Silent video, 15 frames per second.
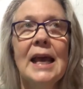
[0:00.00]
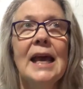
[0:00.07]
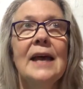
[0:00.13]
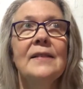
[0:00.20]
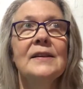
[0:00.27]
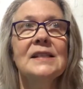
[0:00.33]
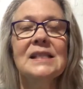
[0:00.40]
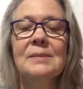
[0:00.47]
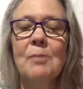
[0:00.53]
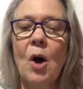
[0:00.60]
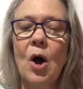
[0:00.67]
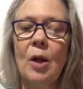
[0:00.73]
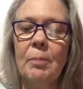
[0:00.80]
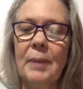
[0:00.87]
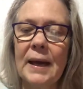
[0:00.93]
in the
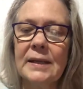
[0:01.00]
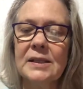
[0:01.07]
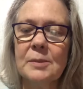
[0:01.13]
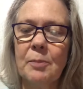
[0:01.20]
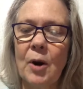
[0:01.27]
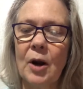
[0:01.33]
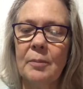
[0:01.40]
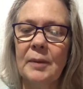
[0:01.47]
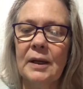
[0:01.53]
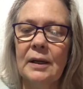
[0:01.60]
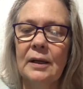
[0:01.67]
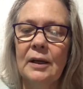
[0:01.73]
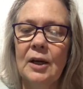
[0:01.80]
small pet department,